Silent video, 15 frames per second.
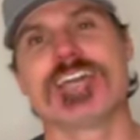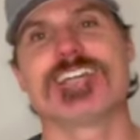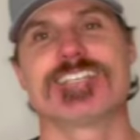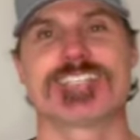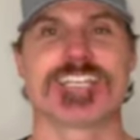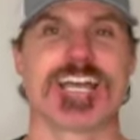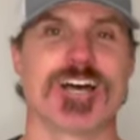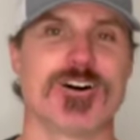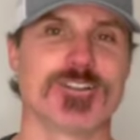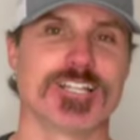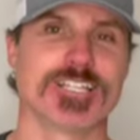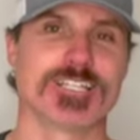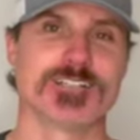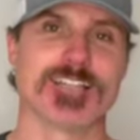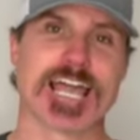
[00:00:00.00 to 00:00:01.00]
sound a
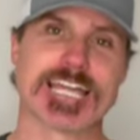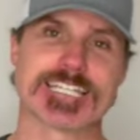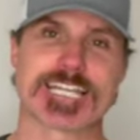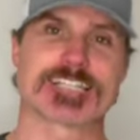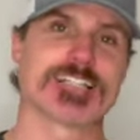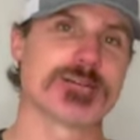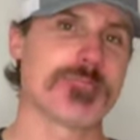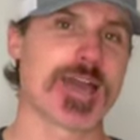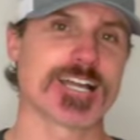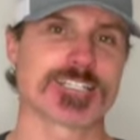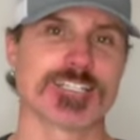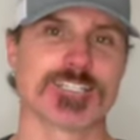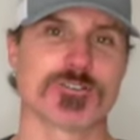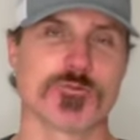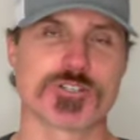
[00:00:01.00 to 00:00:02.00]
little
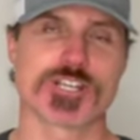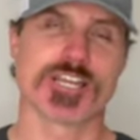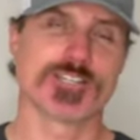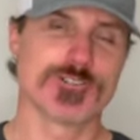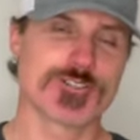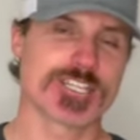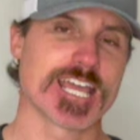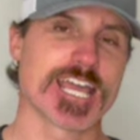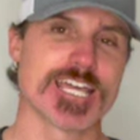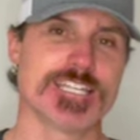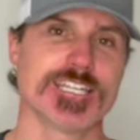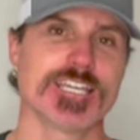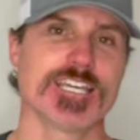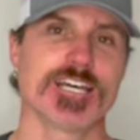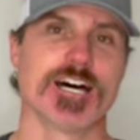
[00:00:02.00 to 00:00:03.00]
anticlimactic, which I understand,
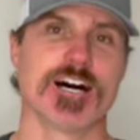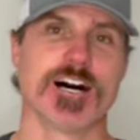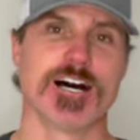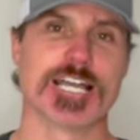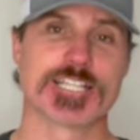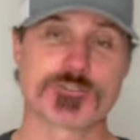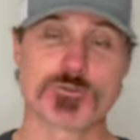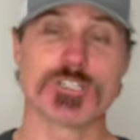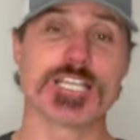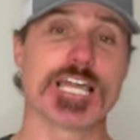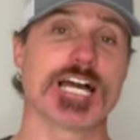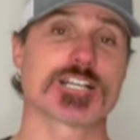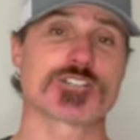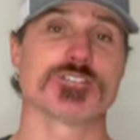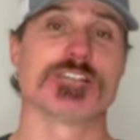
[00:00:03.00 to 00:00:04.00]
it's really
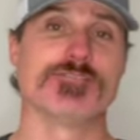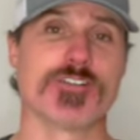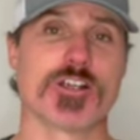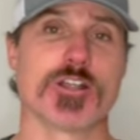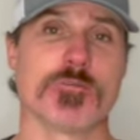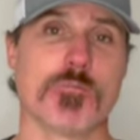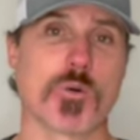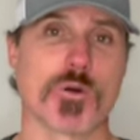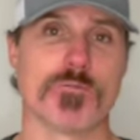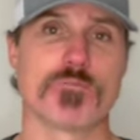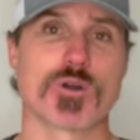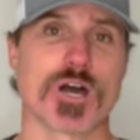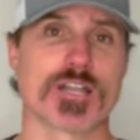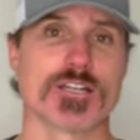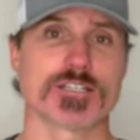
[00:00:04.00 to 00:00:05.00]
actually a very important
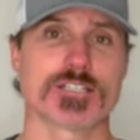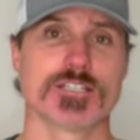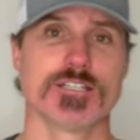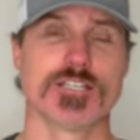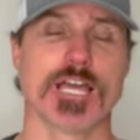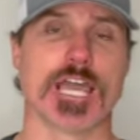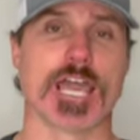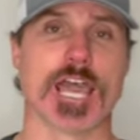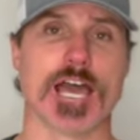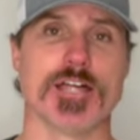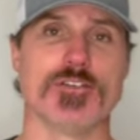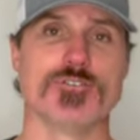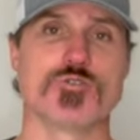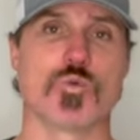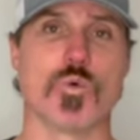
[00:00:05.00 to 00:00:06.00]
product.
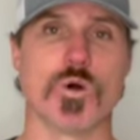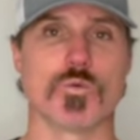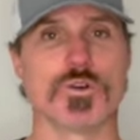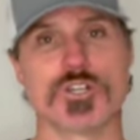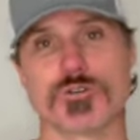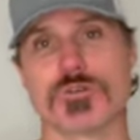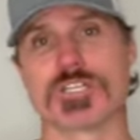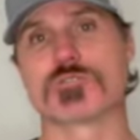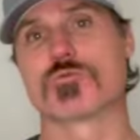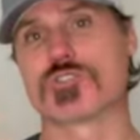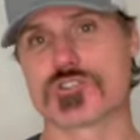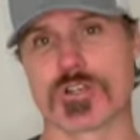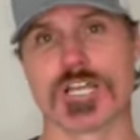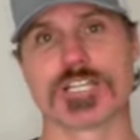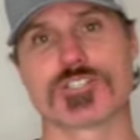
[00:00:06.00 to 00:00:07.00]
And what we're doing is we're
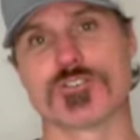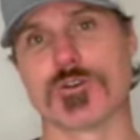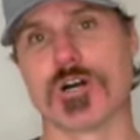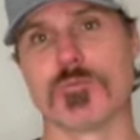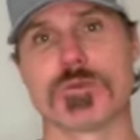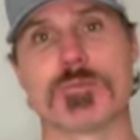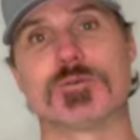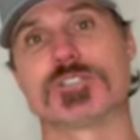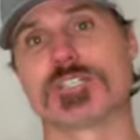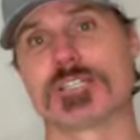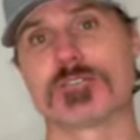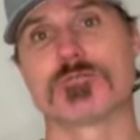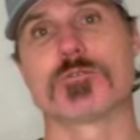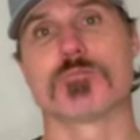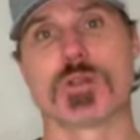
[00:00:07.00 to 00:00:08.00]
trying to help people
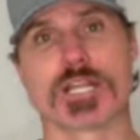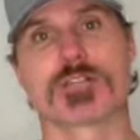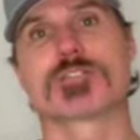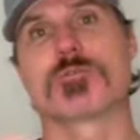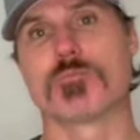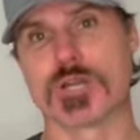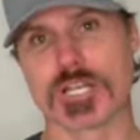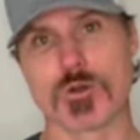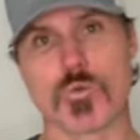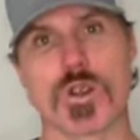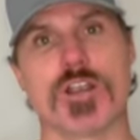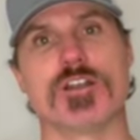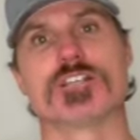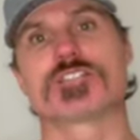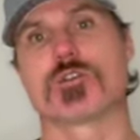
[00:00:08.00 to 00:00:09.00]
to bring
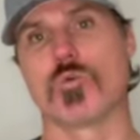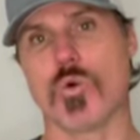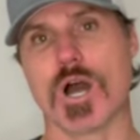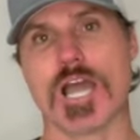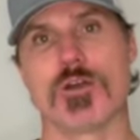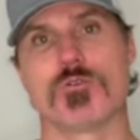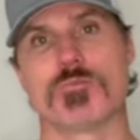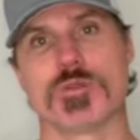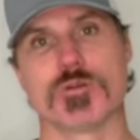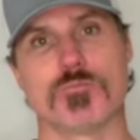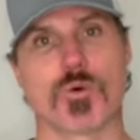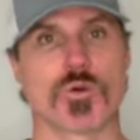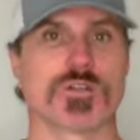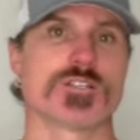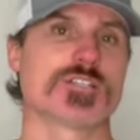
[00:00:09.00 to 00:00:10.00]
awareness and why it would be
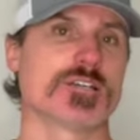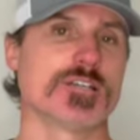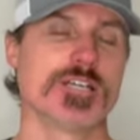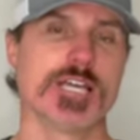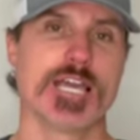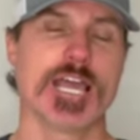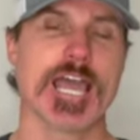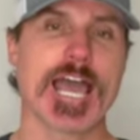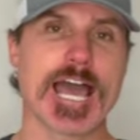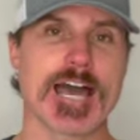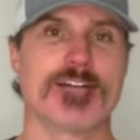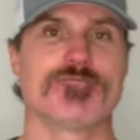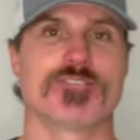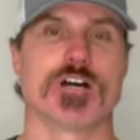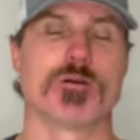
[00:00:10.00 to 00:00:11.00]
important to
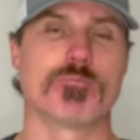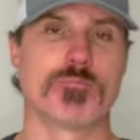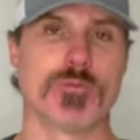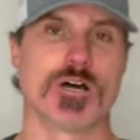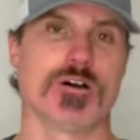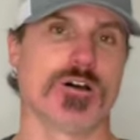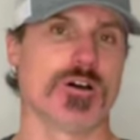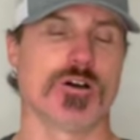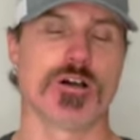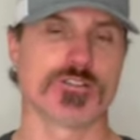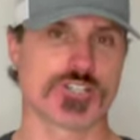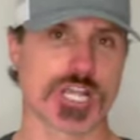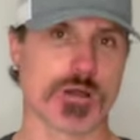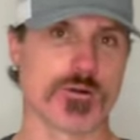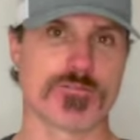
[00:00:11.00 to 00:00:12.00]
have a
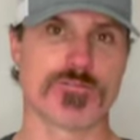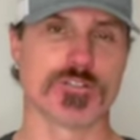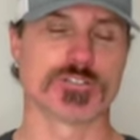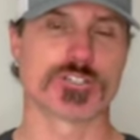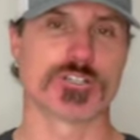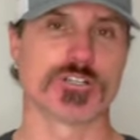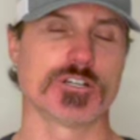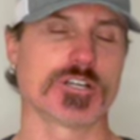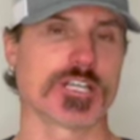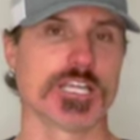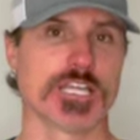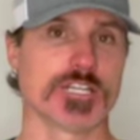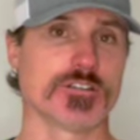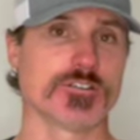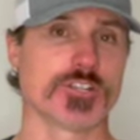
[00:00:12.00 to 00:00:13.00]
shower filter
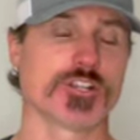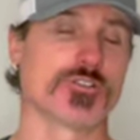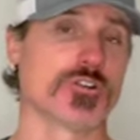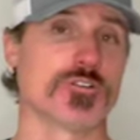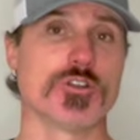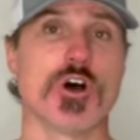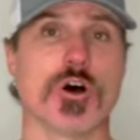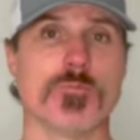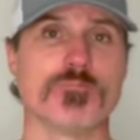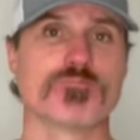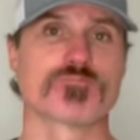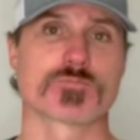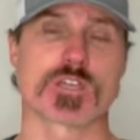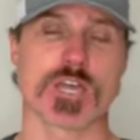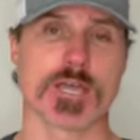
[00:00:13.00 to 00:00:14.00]
in your own home,
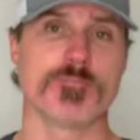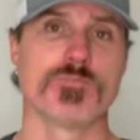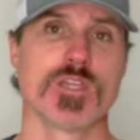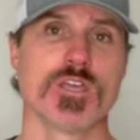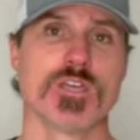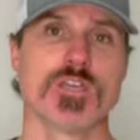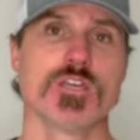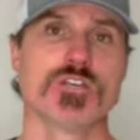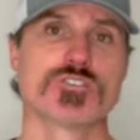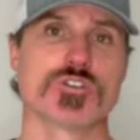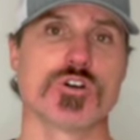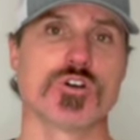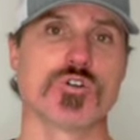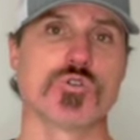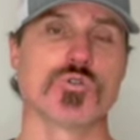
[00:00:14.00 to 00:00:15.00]
okay?
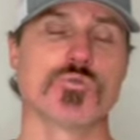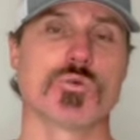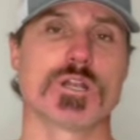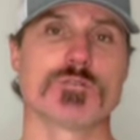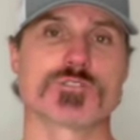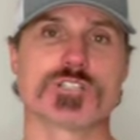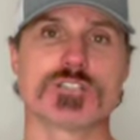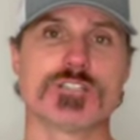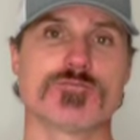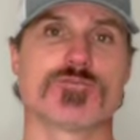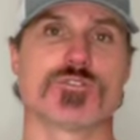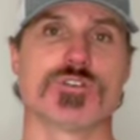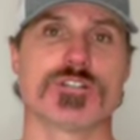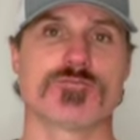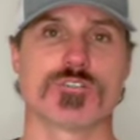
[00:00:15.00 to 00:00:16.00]
So when I was looking
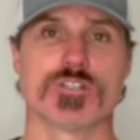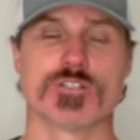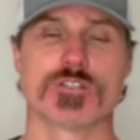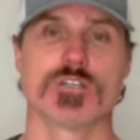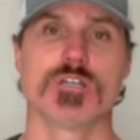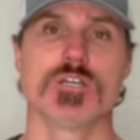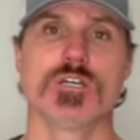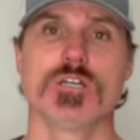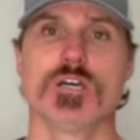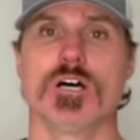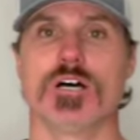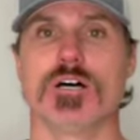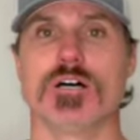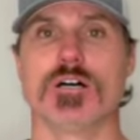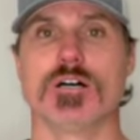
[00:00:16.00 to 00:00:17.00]
for different
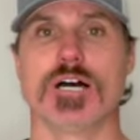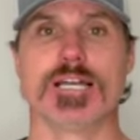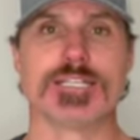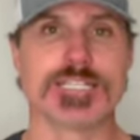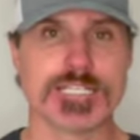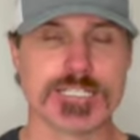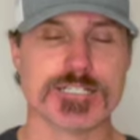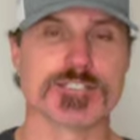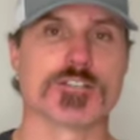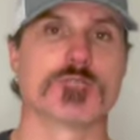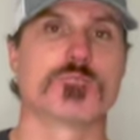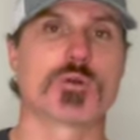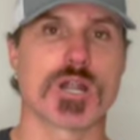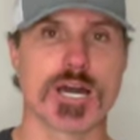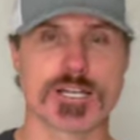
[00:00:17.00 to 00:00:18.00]
ideas or
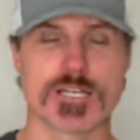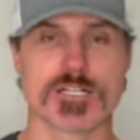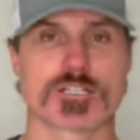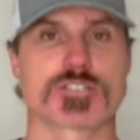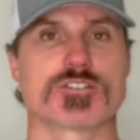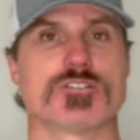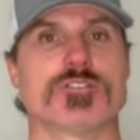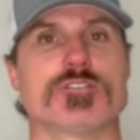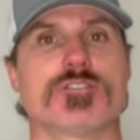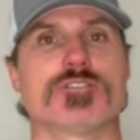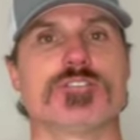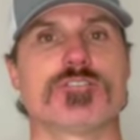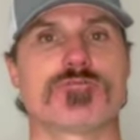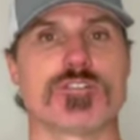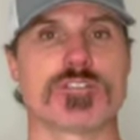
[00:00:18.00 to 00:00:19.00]
products or
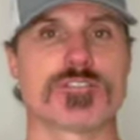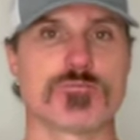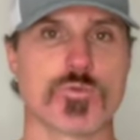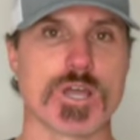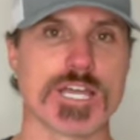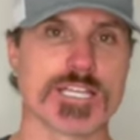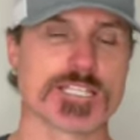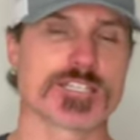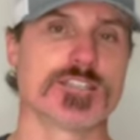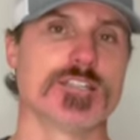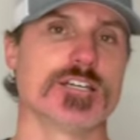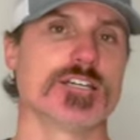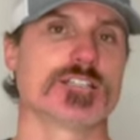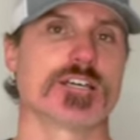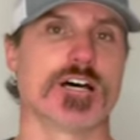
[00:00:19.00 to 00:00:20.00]
different ways
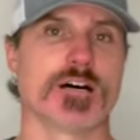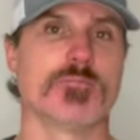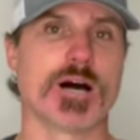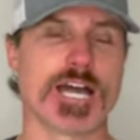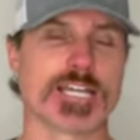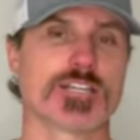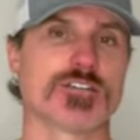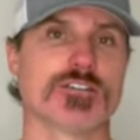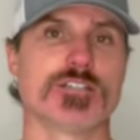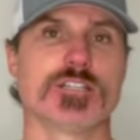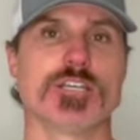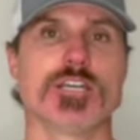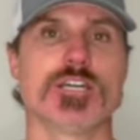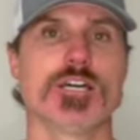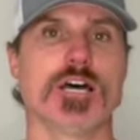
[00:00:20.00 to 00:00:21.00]
that I could
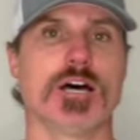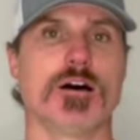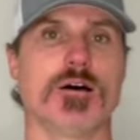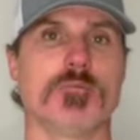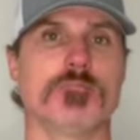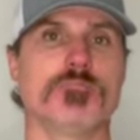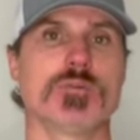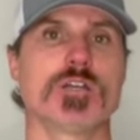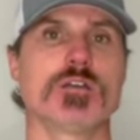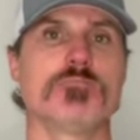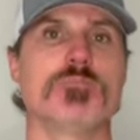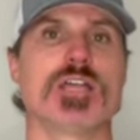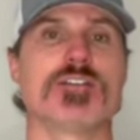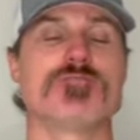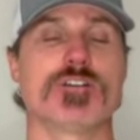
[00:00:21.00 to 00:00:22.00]

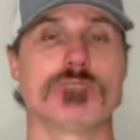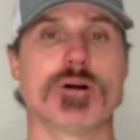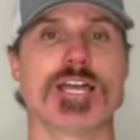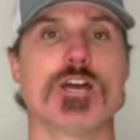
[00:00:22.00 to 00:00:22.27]
benefit my